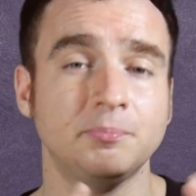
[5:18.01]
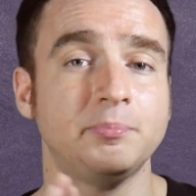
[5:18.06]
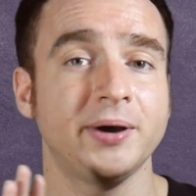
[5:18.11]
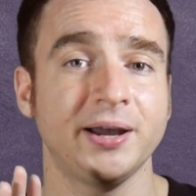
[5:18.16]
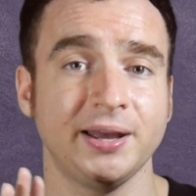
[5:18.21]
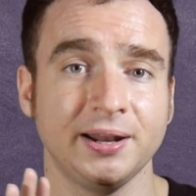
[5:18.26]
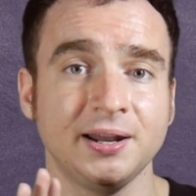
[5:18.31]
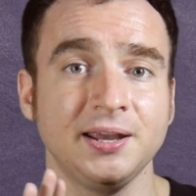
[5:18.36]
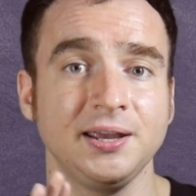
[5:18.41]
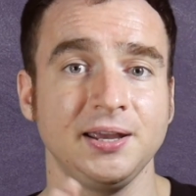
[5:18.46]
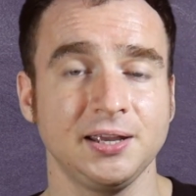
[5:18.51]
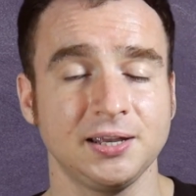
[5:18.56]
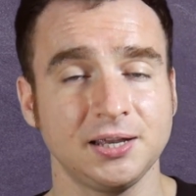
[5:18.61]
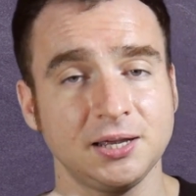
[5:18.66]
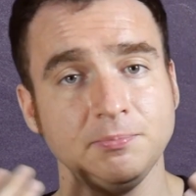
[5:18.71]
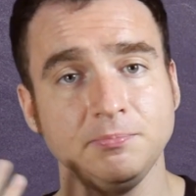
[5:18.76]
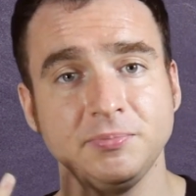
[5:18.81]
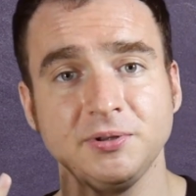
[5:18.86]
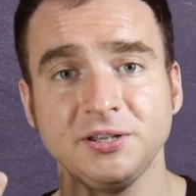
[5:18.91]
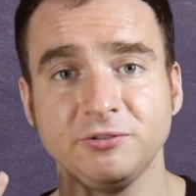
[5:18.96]
but
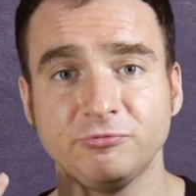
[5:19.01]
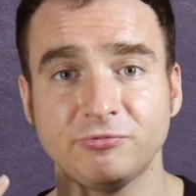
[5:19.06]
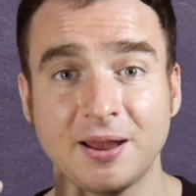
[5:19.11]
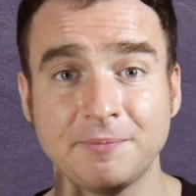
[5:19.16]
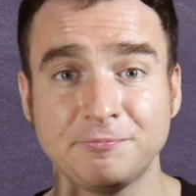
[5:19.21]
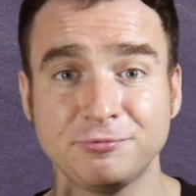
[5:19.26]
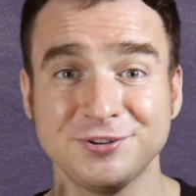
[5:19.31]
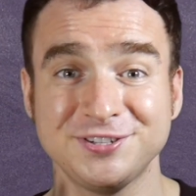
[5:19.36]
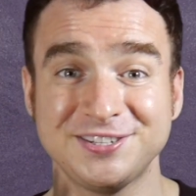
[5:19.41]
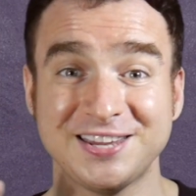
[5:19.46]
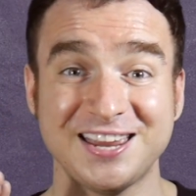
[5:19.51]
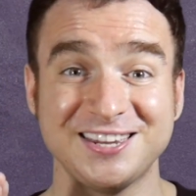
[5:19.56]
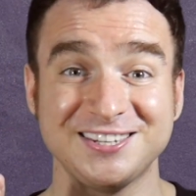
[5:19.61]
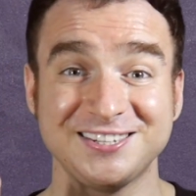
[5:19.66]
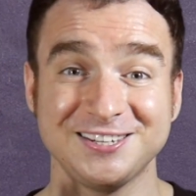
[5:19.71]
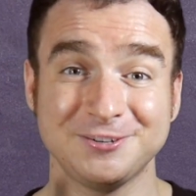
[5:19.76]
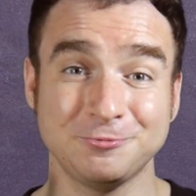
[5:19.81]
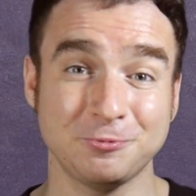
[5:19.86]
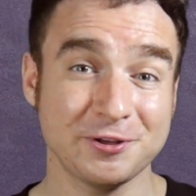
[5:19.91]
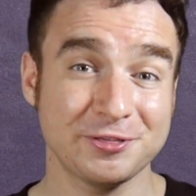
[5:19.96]
it can be
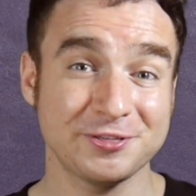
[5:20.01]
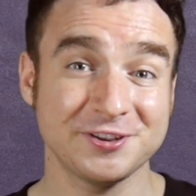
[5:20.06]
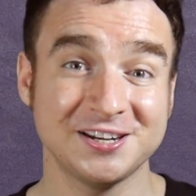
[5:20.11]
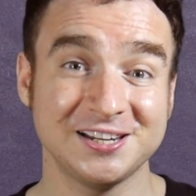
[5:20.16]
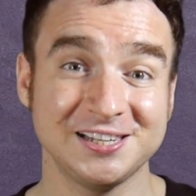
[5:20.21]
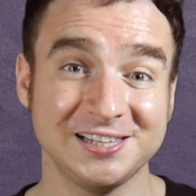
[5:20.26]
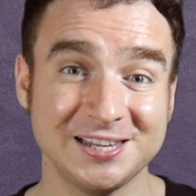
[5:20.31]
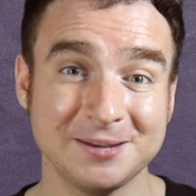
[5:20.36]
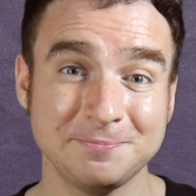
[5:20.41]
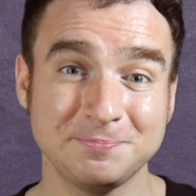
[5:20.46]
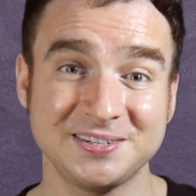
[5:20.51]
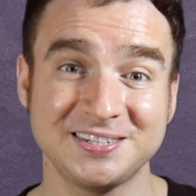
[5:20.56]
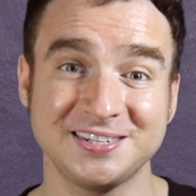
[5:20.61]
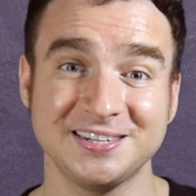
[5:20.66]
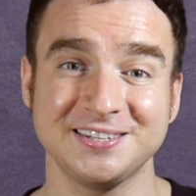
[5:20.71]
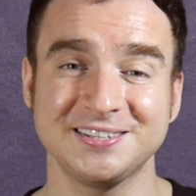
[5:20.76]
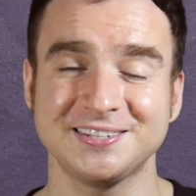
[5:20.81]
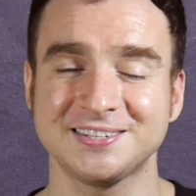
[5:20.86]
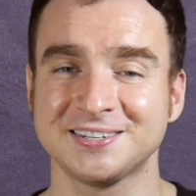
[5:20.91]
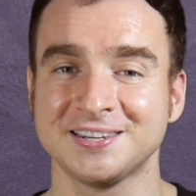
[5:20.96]
represented with an
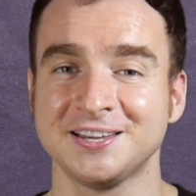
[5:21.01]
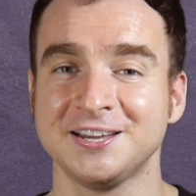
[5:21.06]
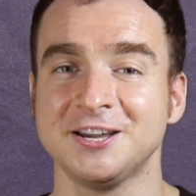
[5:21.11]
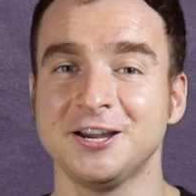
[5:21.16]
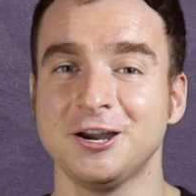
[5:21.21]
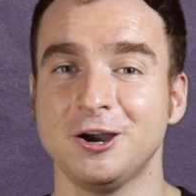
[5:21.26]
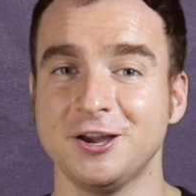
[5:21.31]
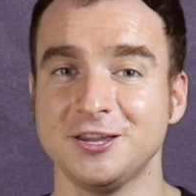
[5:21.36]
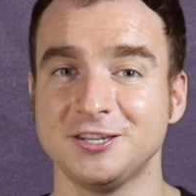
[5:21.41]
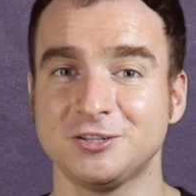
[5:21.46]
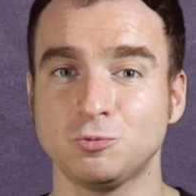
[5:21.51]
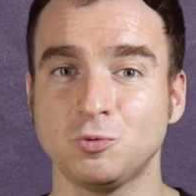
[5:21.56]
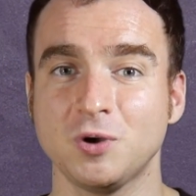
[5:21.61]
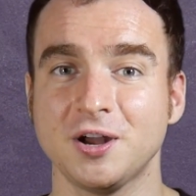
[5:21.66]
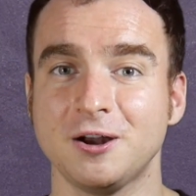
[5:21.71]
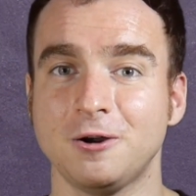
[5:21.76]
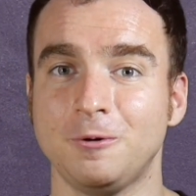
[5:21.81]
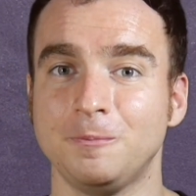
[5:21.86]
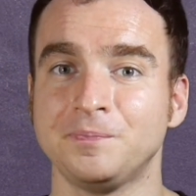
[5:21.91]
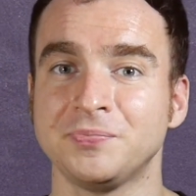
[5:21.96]
ellipsis as
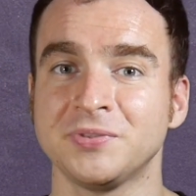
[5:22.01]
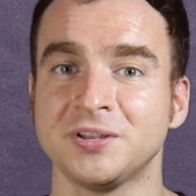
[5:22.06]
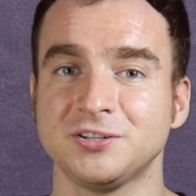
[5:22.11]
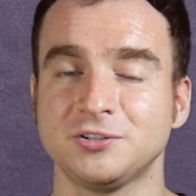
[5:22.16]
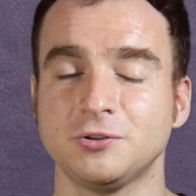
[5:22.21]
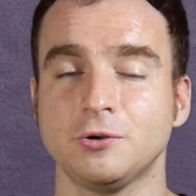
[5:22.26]
well.